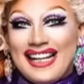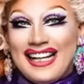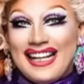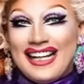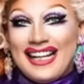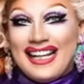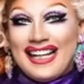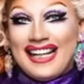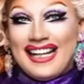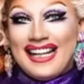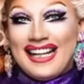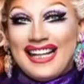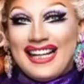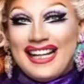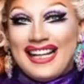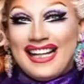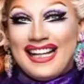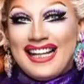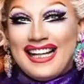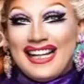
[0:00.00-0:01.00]

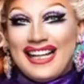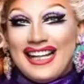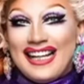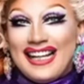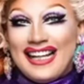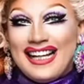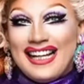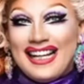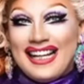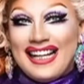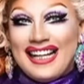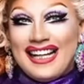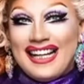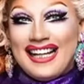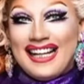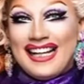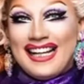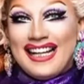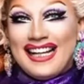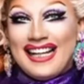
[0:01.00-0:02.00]

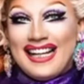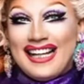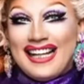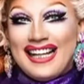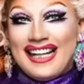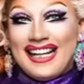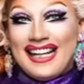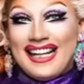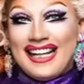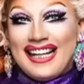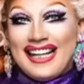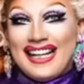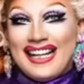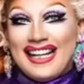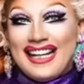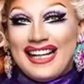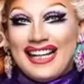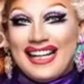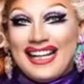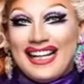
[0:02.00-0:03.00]

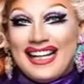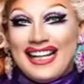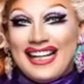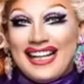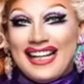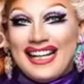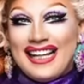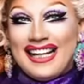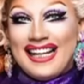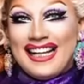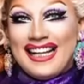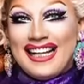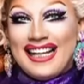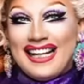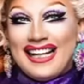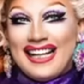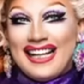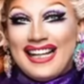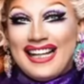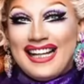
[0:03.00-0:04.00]

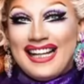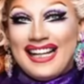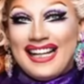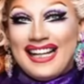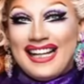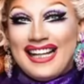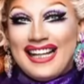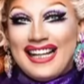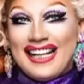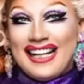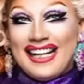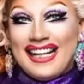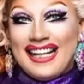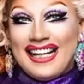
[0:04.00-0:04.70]
This person isn't speaking.